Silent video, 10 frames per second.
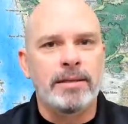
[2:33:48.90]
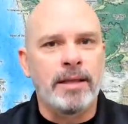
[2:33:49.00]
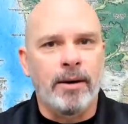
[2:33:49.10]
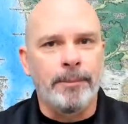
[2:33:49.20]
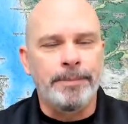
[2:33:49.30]

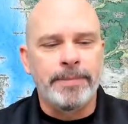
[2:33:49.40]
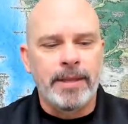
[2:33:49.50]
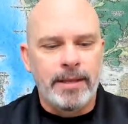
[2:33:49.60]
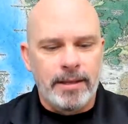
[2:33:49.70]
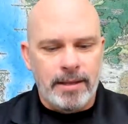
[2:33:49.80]
no.
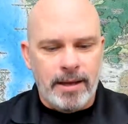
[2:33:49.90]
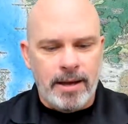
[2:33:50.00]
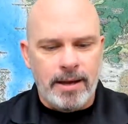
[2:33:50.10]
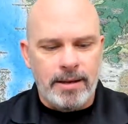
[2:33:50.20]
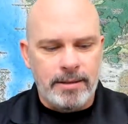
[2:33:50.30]

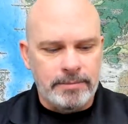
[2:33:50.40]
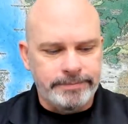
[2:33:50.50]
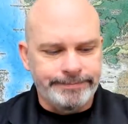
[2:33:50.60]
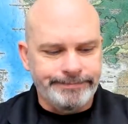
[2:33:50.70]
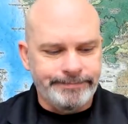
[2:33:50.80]

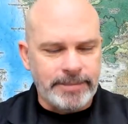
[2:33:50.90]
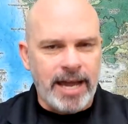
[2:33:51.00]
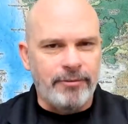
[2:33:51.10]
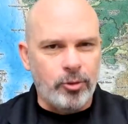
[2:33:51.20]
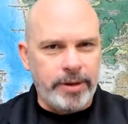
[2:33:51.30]
Um, I
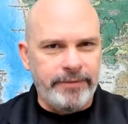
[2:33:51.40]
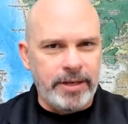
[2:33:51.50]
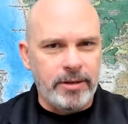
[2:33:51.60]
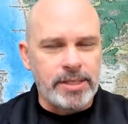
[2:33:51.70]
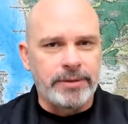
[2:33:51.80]
have three
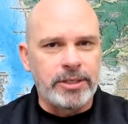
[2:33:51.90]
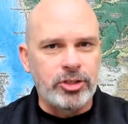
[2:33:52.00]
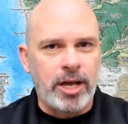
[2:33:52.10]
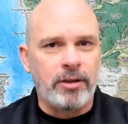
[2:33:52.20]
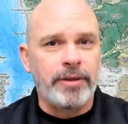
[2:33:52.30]
videos on this
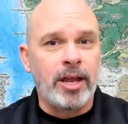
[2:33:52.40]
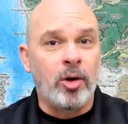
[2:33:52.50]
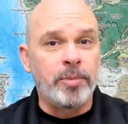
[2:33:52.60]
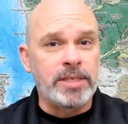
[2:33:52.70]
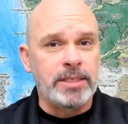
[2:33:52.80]
channel that
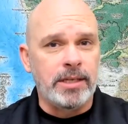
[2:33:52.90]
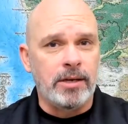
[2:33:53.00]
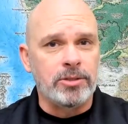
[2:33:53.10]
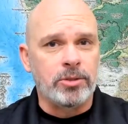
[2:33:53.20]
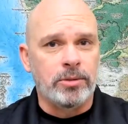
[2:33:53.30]
help the
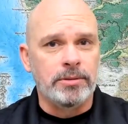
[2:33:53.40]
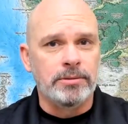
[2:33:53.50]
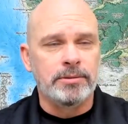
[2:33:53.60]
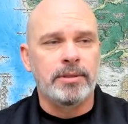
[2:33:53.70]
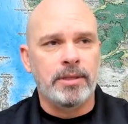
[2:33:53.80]
CDL
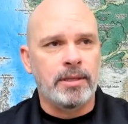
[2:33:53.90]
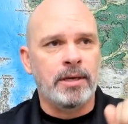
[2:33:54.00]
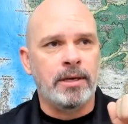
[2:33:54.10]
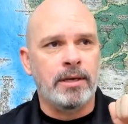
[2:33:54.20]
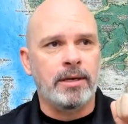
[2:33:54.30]
school.
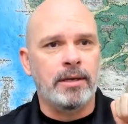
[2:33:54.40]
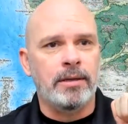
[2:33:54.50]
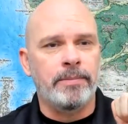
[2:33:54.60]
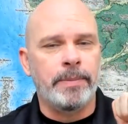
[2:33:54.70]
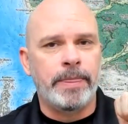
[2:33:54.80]

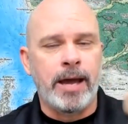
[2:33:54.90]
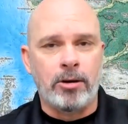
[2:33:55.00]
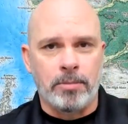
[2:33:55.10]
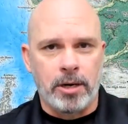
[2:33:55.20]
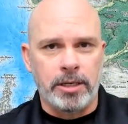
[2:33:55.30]
The how
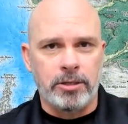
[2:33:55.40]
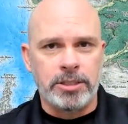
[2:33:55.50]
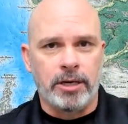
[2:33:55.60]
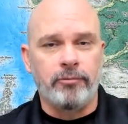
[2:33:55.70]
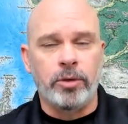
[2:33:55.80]
to market
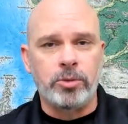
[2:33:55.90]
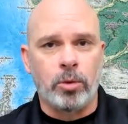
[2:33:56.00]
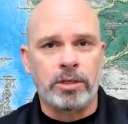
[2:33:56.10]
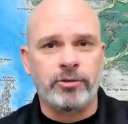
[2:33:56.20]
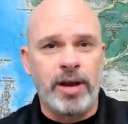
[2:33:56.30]
yourself, which
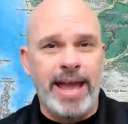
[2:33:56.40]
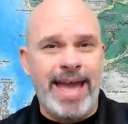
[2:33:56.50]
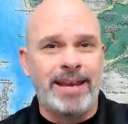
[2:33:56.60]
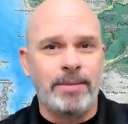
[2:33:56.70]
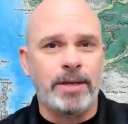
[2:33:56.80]
works for
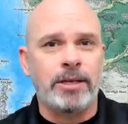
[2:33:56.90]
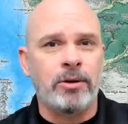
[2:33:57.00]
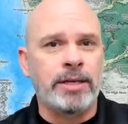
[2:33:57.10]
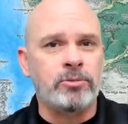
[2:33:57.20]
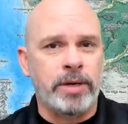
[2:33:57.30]
anybody
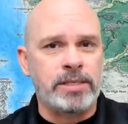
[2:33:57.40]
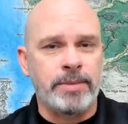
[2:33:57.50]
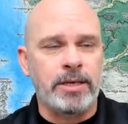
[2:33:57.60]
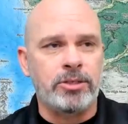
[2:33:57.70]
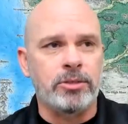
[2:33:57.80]
who has
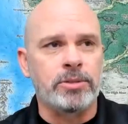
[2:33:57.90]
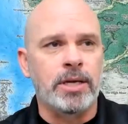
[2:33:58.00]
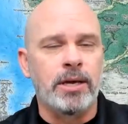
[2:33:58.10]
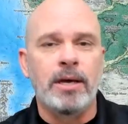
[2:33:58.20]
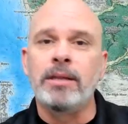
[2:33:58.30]
resume issues,
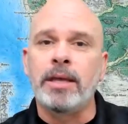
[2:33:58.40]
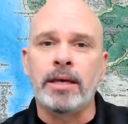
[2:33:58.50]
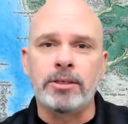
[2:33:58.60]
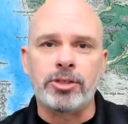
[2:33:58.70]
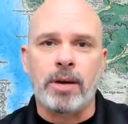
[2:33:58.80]
the
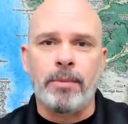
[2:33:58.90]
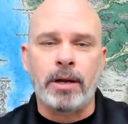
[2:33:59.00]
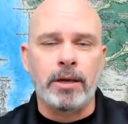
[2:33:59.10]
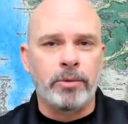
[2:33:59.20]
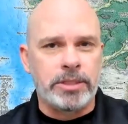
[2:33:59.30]
hidden job
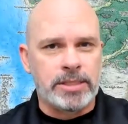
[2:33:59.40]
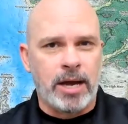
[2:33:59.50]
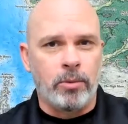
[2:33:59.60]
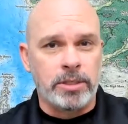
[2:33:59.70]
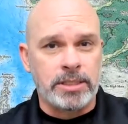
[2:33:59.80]
market, which is
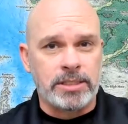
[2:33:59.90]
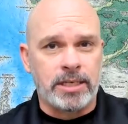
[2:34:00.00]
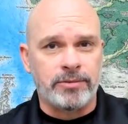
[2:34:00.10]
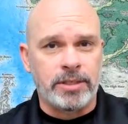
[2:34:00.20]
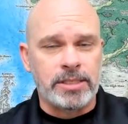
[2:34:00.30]
how we're
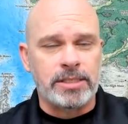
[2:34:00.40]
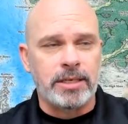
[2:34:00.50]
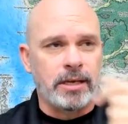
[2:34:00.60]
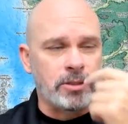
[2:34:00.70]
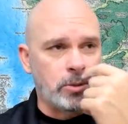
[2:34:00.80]
successful as a
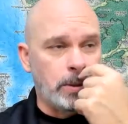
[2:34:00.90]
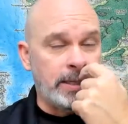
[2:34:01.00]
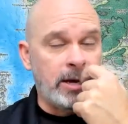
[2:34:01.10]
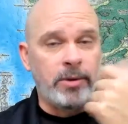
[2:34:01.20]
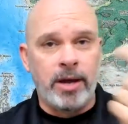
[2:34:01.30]
CDL school
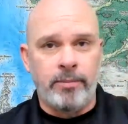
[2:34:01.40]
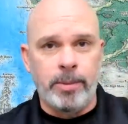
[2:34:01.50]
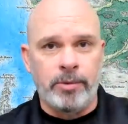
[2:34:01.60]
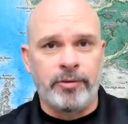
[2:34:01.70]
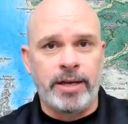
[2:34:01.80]
and how we help
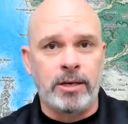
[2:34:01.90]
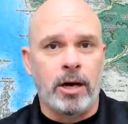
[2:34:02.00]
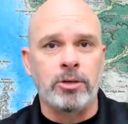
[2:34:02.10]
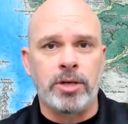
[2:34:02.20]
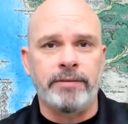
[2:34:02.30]
people find
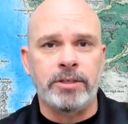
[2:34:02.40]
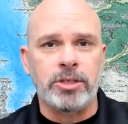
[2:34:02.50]
non driving